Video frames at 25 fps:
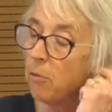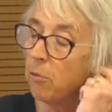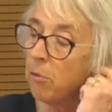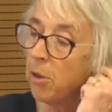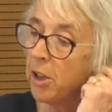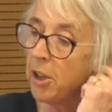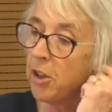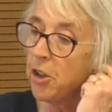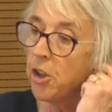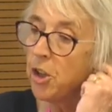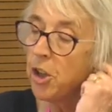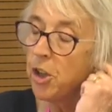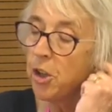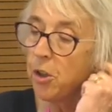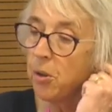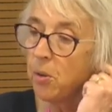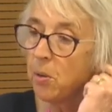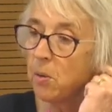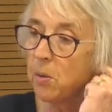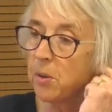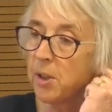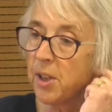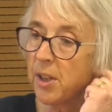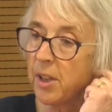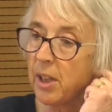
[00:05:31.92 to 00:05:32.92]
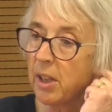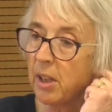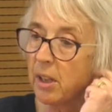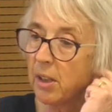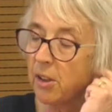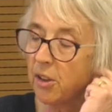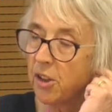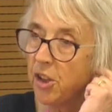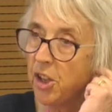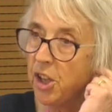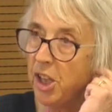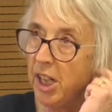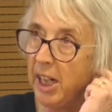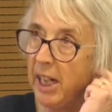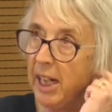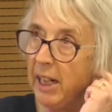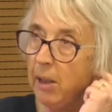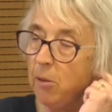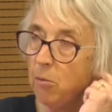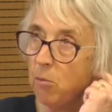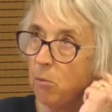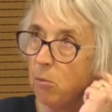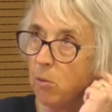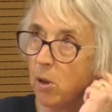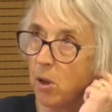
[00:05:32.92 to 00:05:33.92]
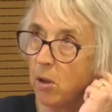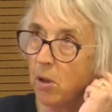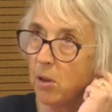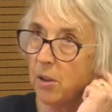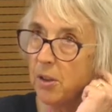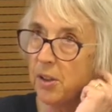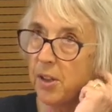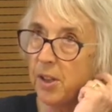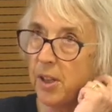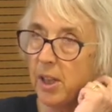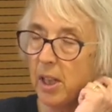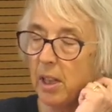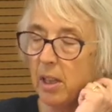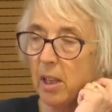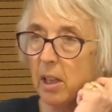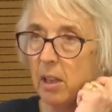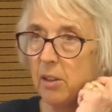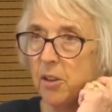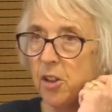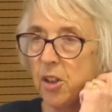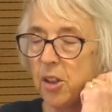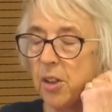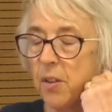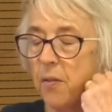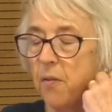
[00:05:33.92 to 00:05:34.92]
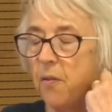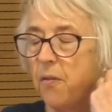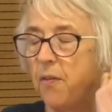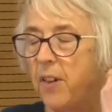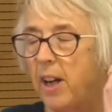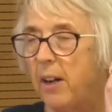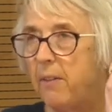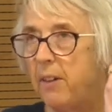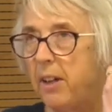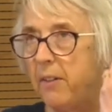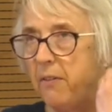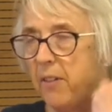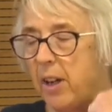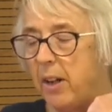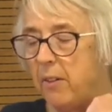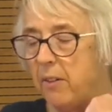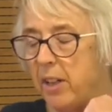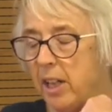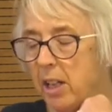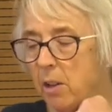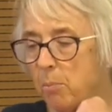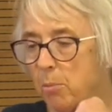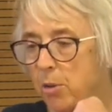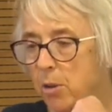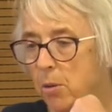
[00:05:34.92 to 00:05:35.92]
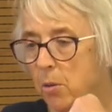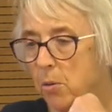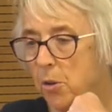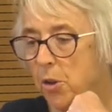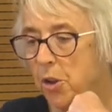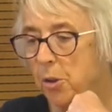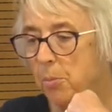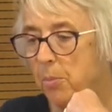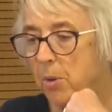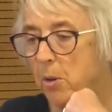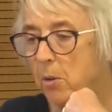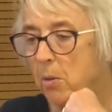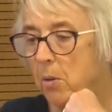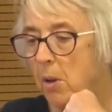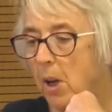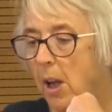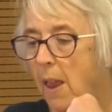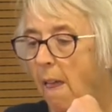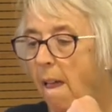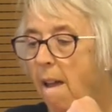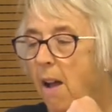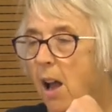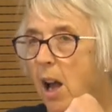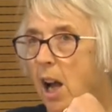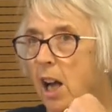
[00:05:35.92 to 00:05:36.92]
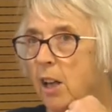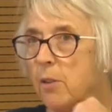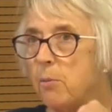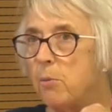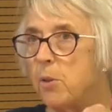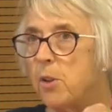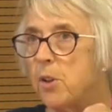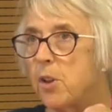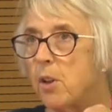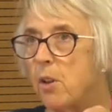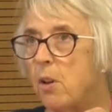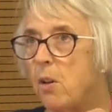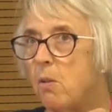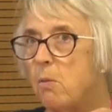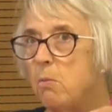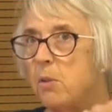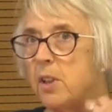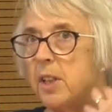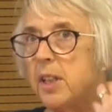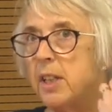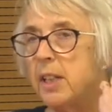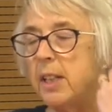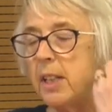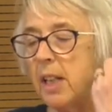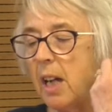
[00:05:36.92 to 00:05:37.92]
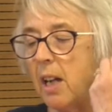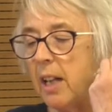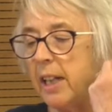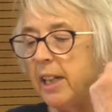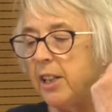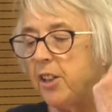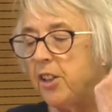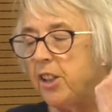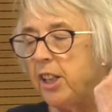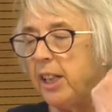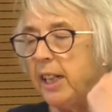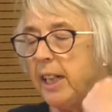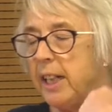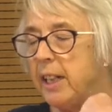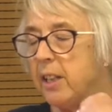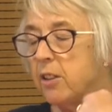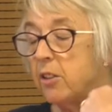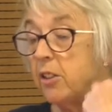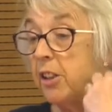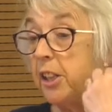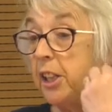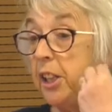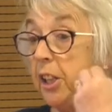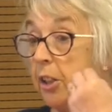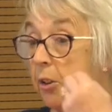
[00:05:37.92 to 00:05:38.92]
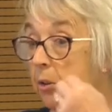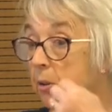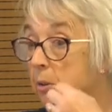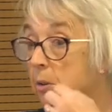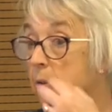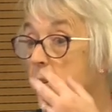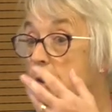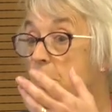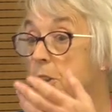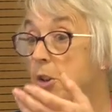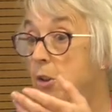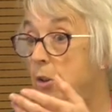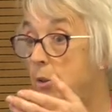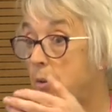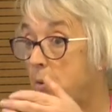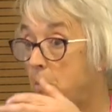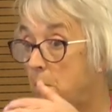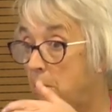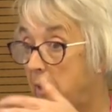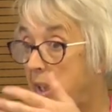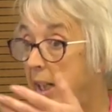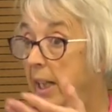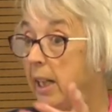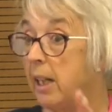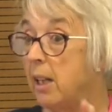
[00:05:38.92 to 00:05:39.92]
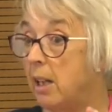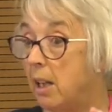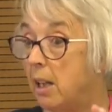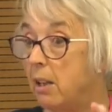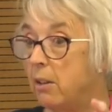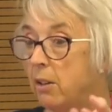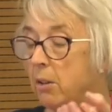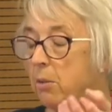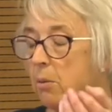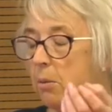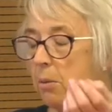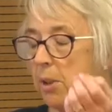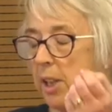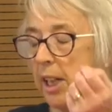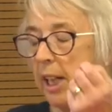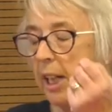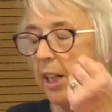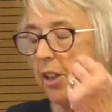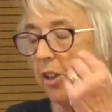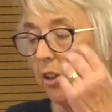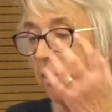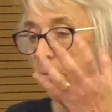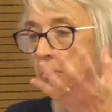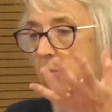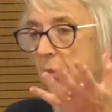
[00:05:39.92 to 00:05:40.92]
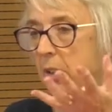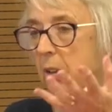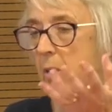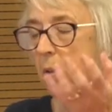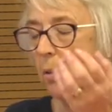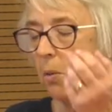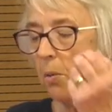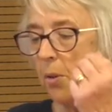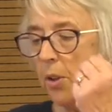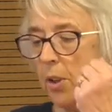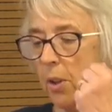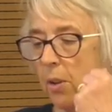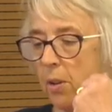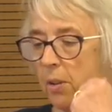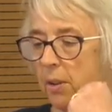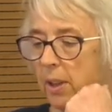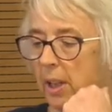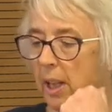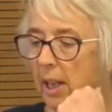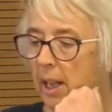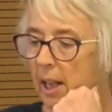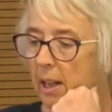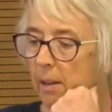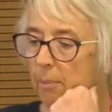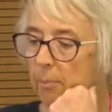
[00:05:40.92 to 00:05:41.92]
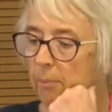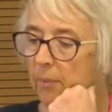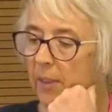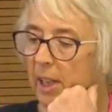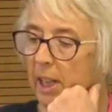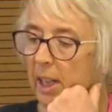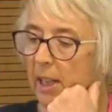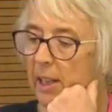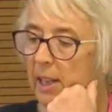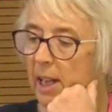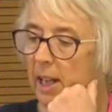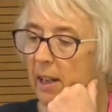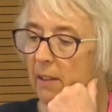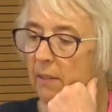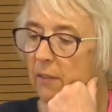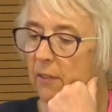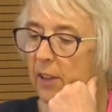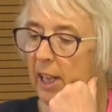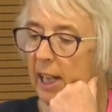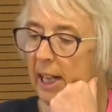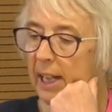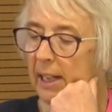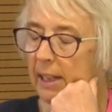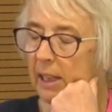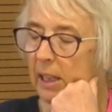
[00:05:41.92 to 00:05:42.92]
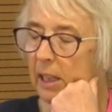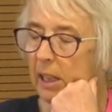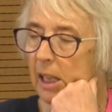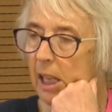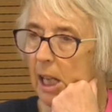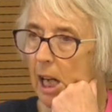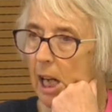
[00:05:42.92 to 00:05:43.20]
which shows that she was just very, very approachable and was always down to hear your story. The quotation goes on in that vein.